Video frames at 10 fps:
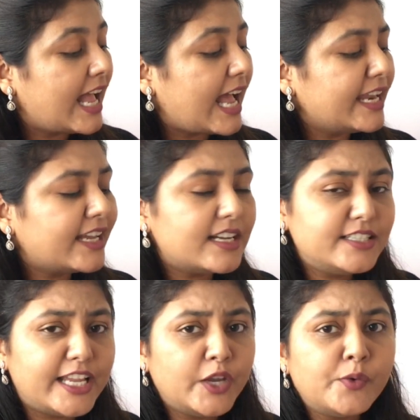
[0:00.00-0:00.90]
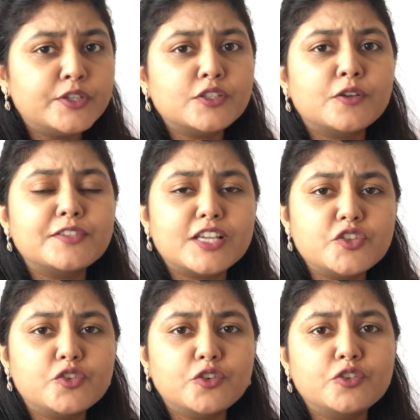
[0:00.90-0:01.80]
and I can't tell you, it is of
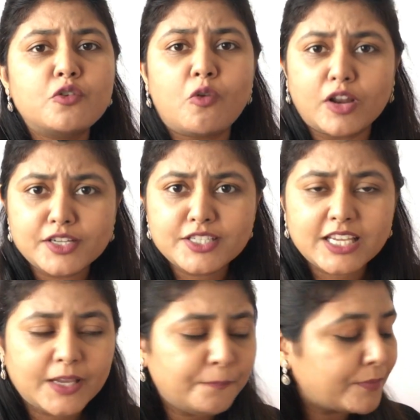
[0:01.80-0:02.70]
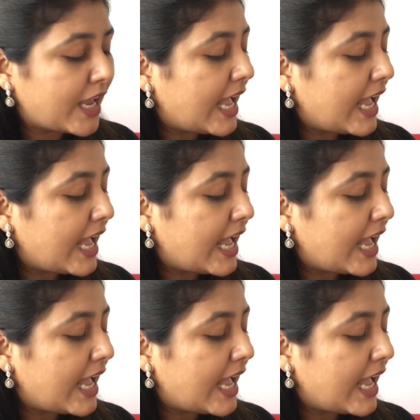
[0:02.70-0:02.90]
such good quality.